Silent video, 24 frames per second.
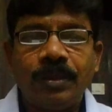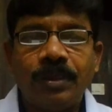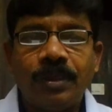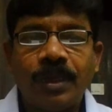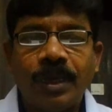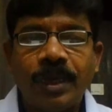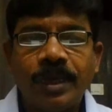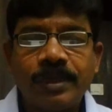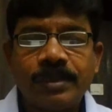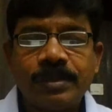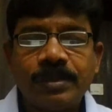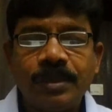
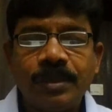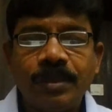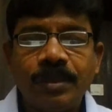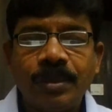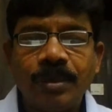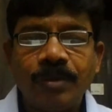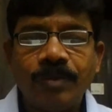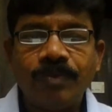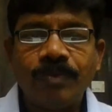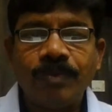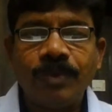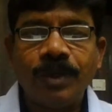tax
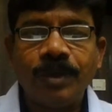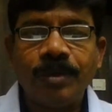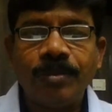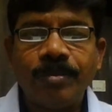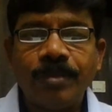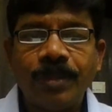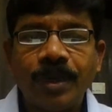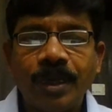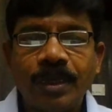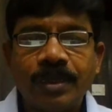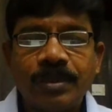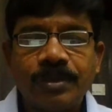income will
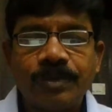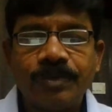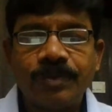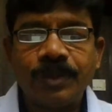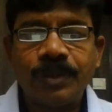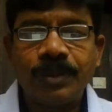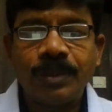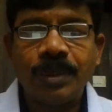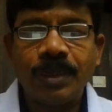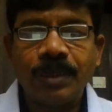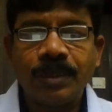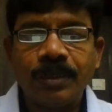match
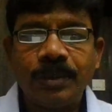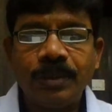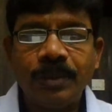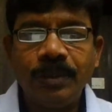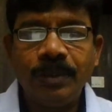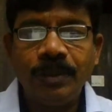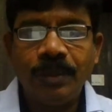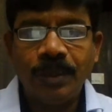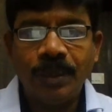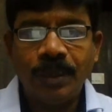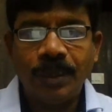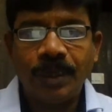with that
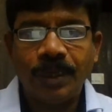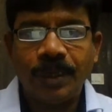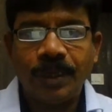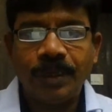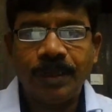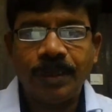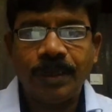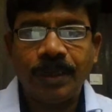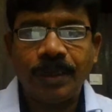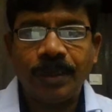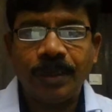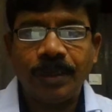
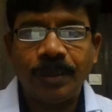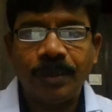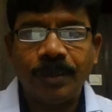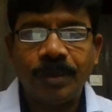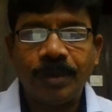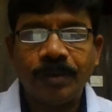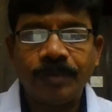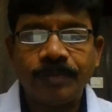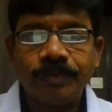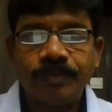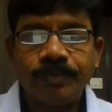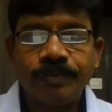earlier
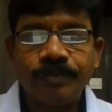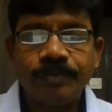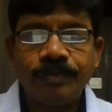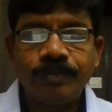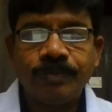income?